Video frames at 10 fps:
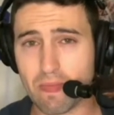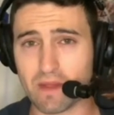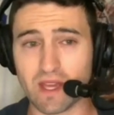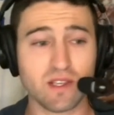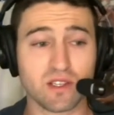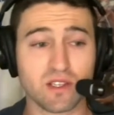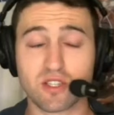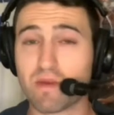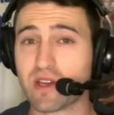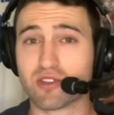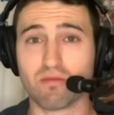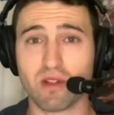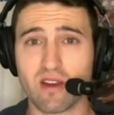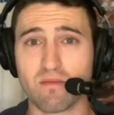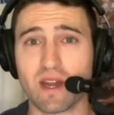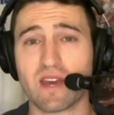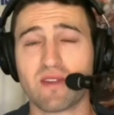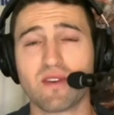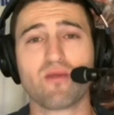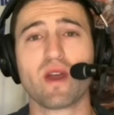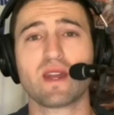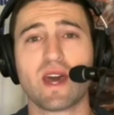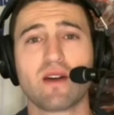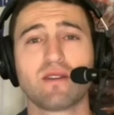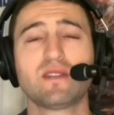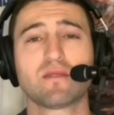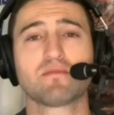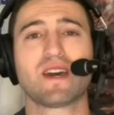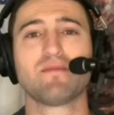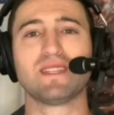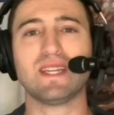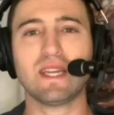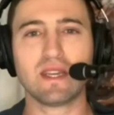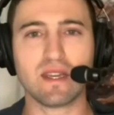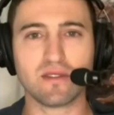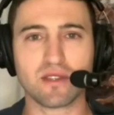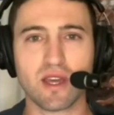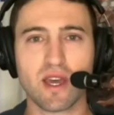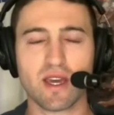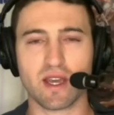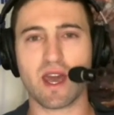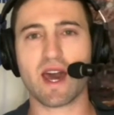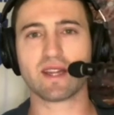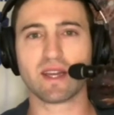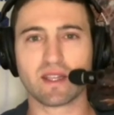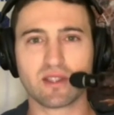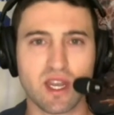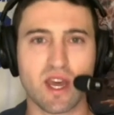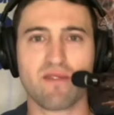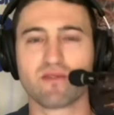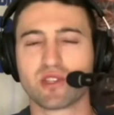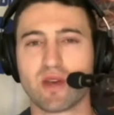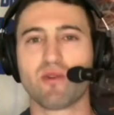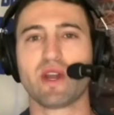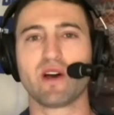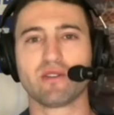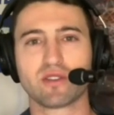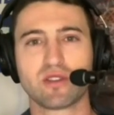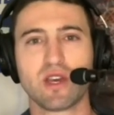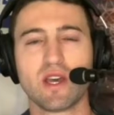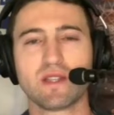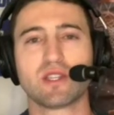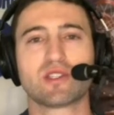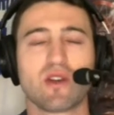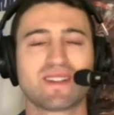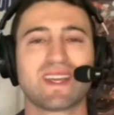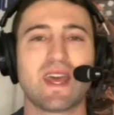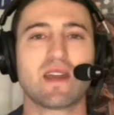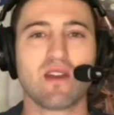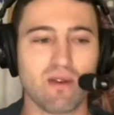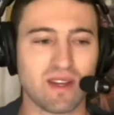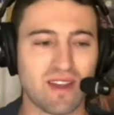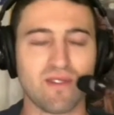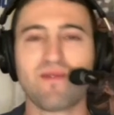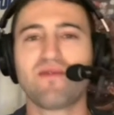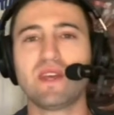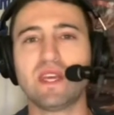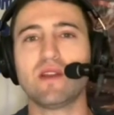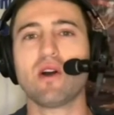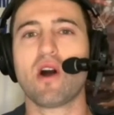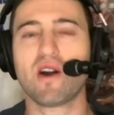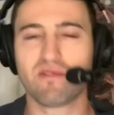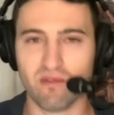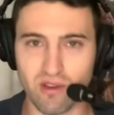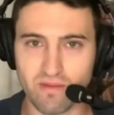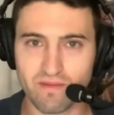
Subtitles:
and he's a special player. But I think right now he sometimes needs a guy like Steph or someone else to start to get going, to then feed off of it.